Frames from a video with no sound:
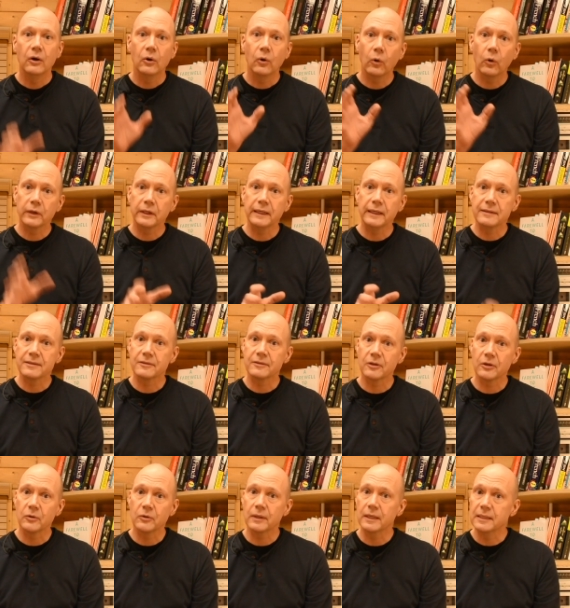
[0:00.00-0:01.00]
All you need to
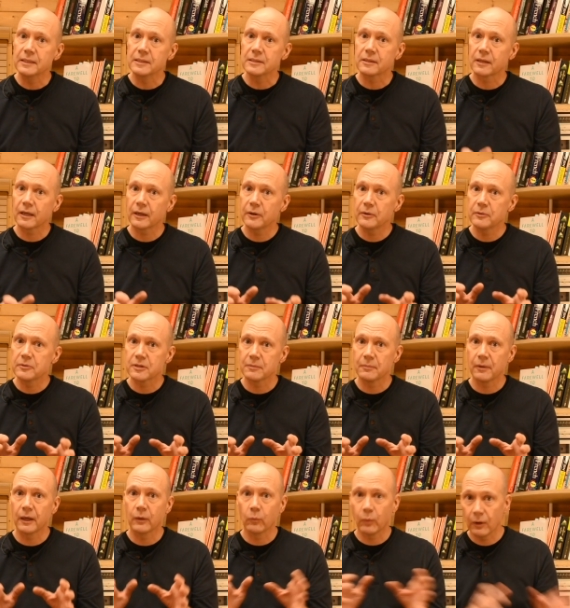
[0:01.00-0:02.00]
do is go to
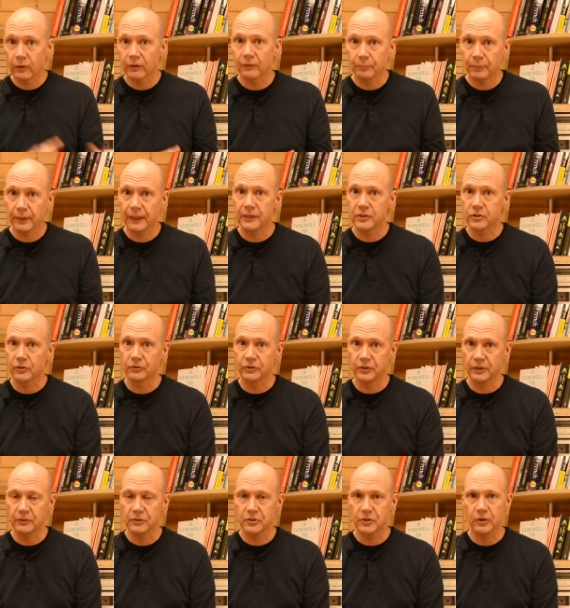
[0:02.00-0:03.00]
my welcome page
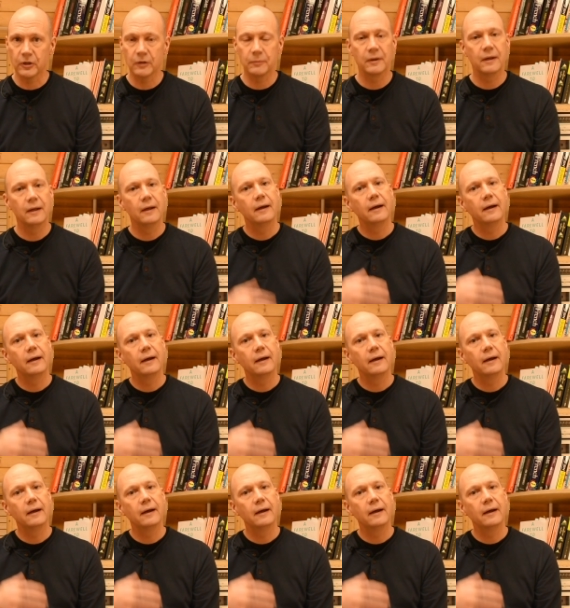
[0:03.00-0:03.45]
on YouTube